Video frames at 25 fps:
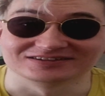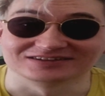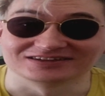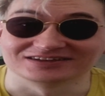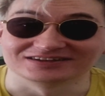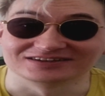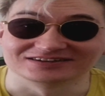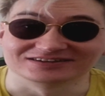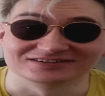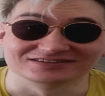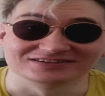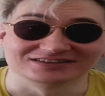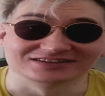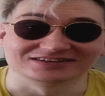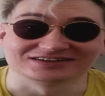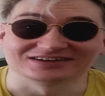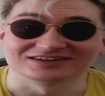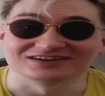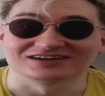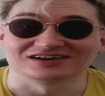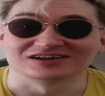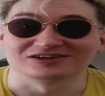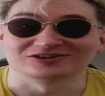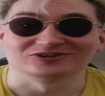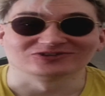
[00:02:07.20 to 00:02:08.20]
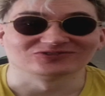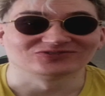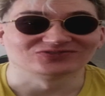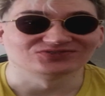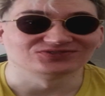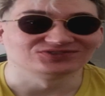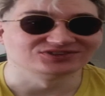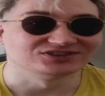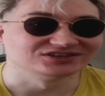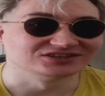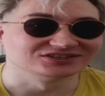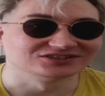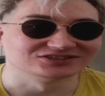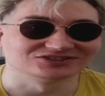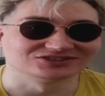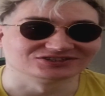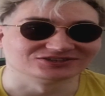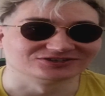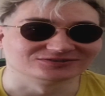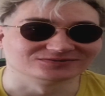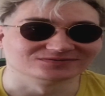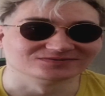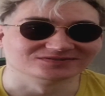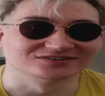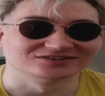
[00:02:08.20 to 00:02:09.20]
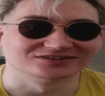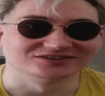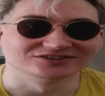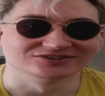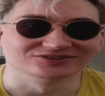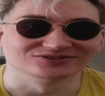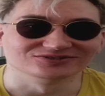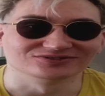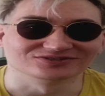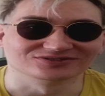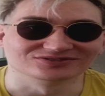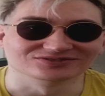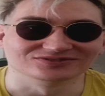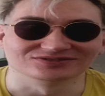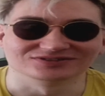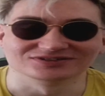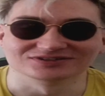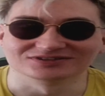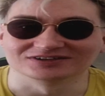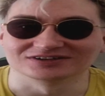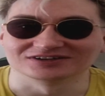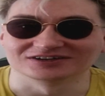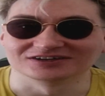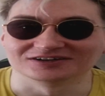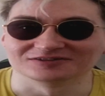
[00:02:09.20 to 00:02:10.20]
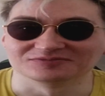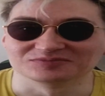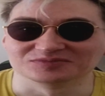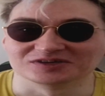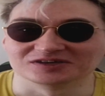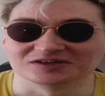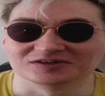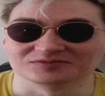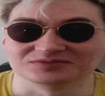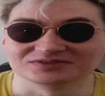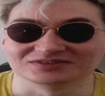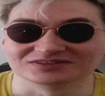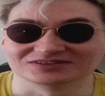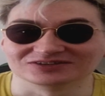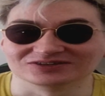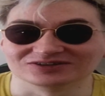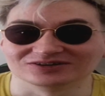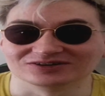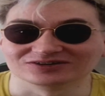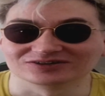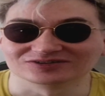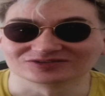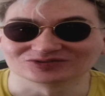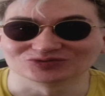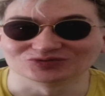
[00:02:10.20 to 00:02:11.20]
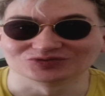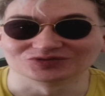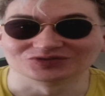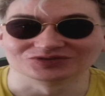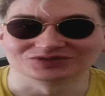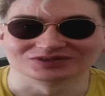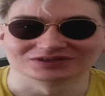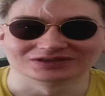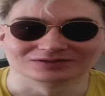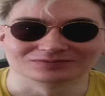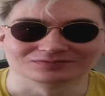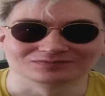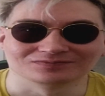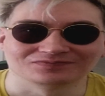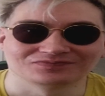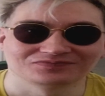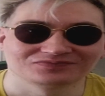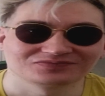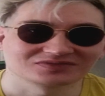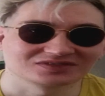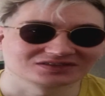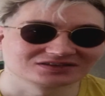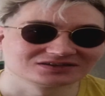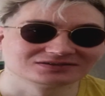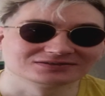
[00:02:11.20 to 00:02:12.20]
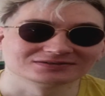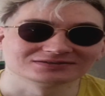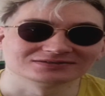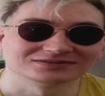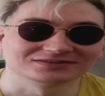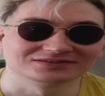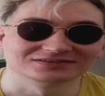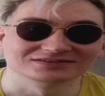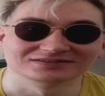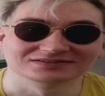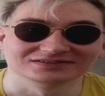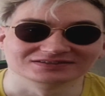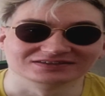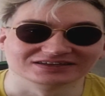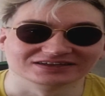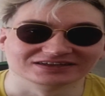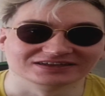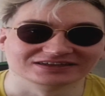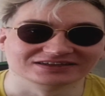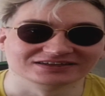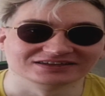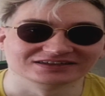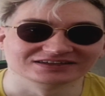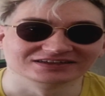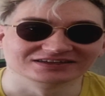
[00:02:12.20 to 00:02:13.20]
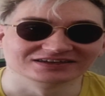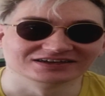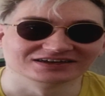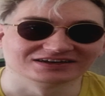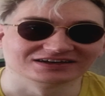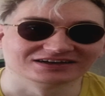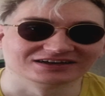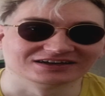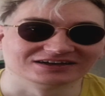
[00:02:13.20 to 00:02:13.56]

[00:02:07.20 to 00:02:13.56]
any kind of feature where you could maybe talk to them. They